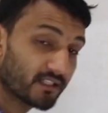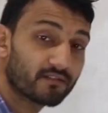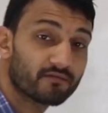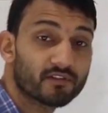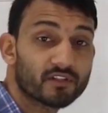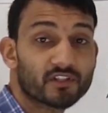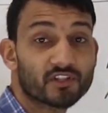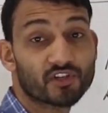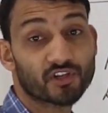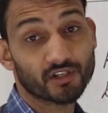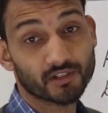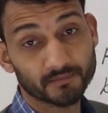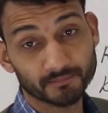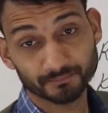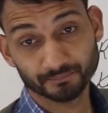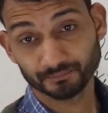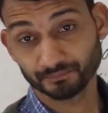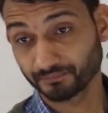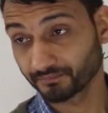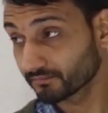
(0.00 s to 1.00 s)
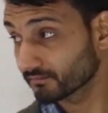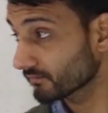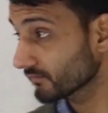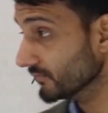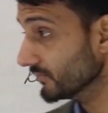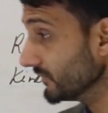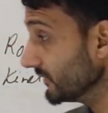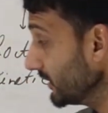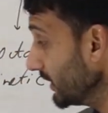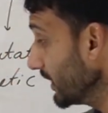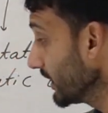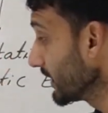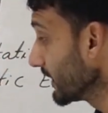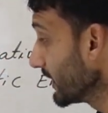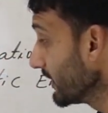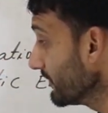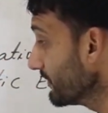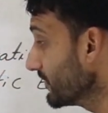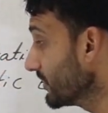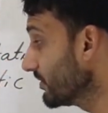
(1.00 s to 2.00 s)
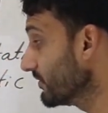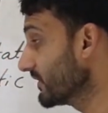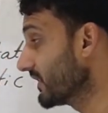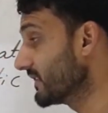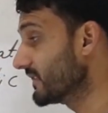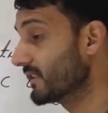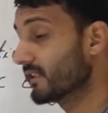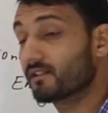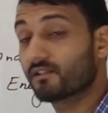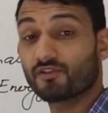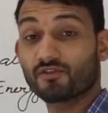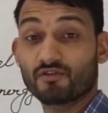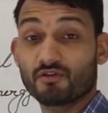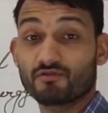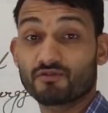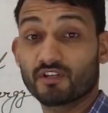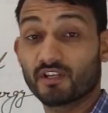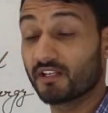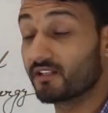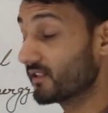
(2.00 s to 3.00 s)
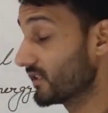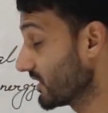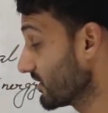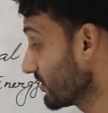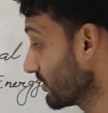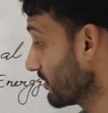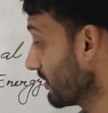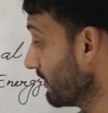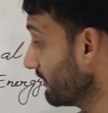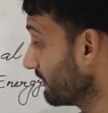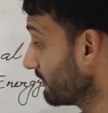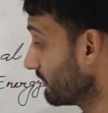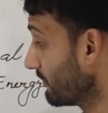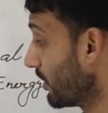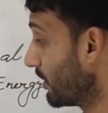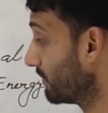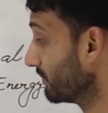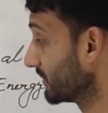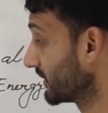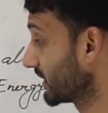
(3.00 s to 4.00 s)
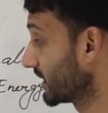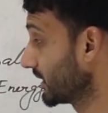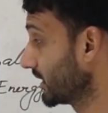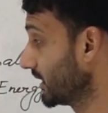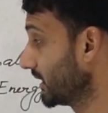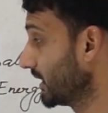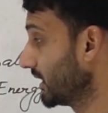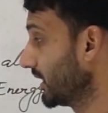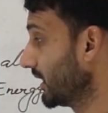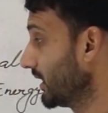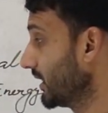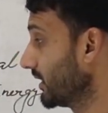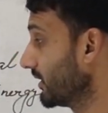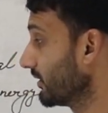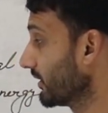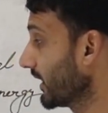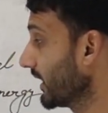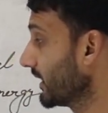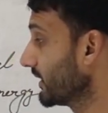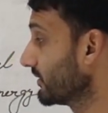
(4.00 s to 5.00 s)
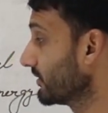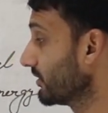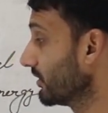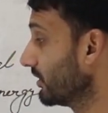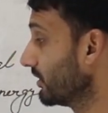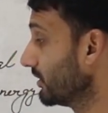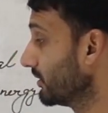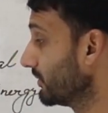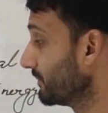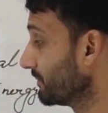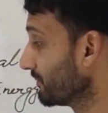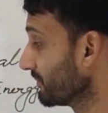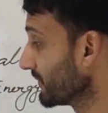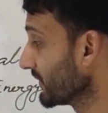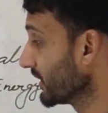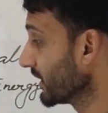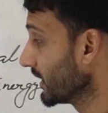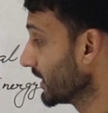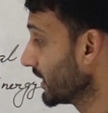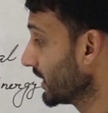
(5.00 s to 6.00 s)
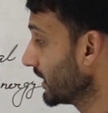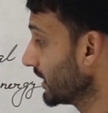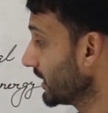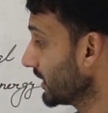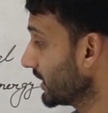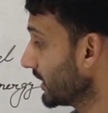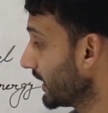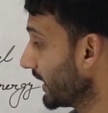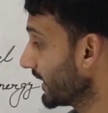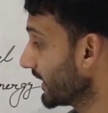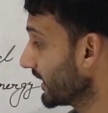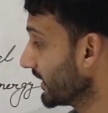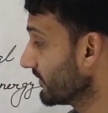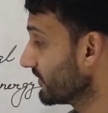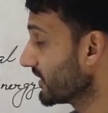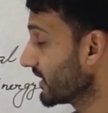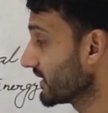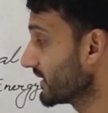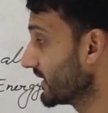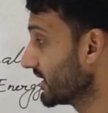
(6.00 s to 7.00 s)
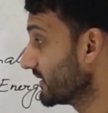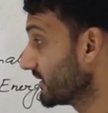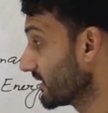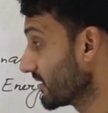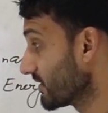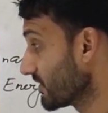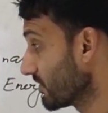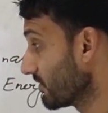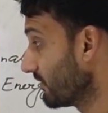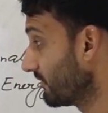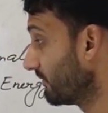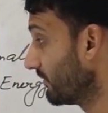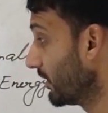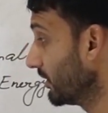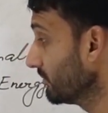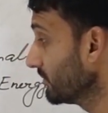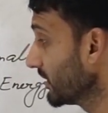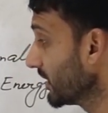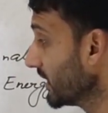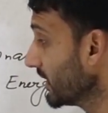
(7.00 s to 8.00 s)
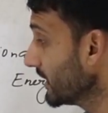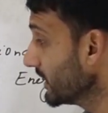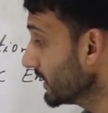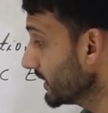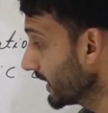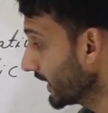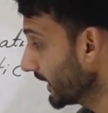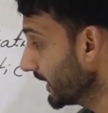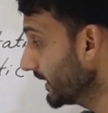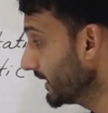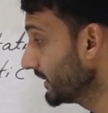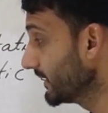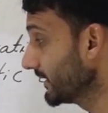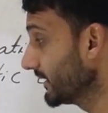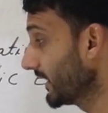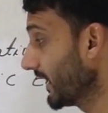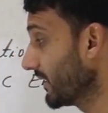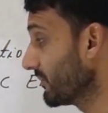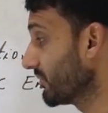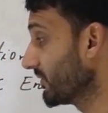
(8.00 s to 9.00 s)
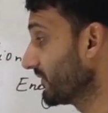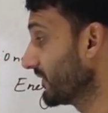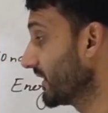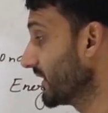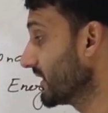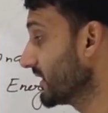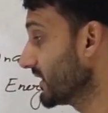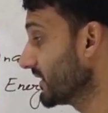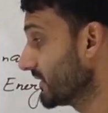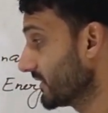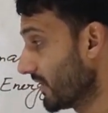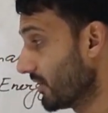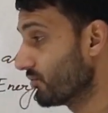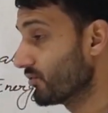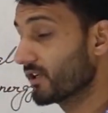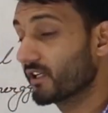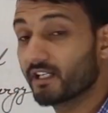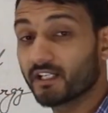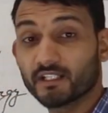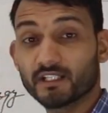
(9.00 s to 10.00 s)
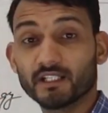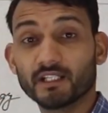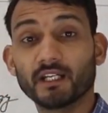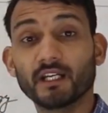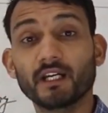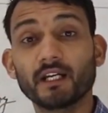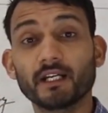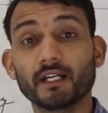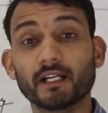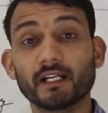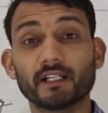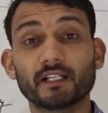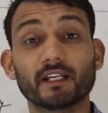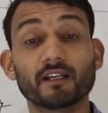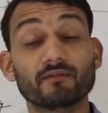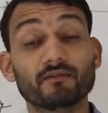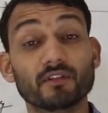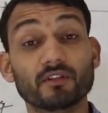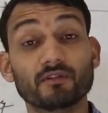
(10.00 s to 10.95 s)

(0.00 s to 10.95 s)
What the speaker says: energy which gives you sensation of warmth. Okay, so it gives us sensation of warmth. Second type of energy, sound energy, it